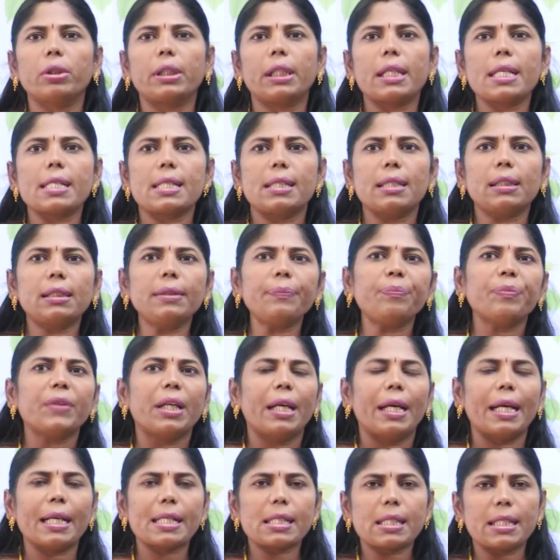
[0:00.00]
That is a
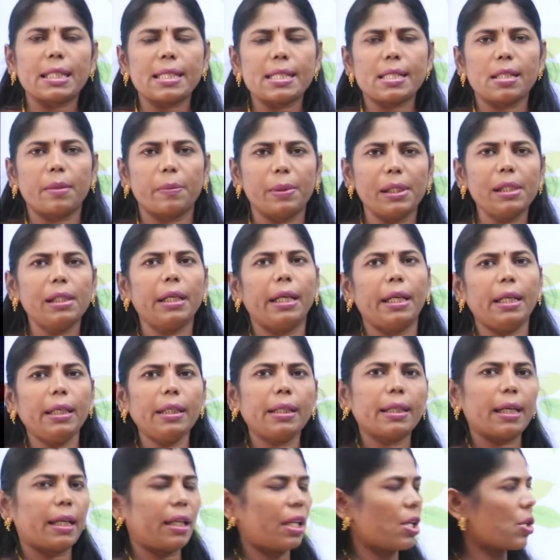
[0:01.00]
extensible in
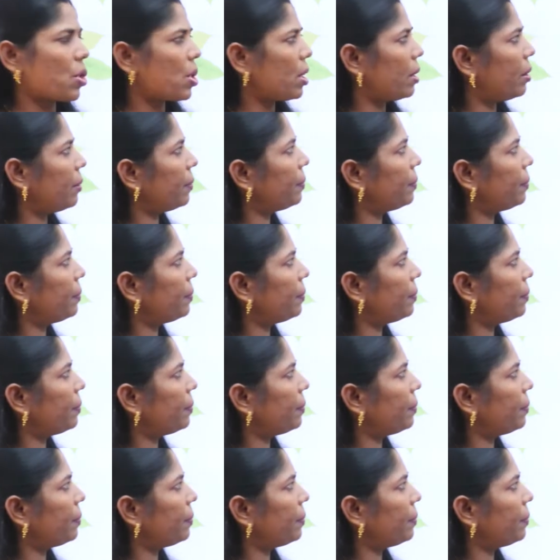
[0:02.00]
condition.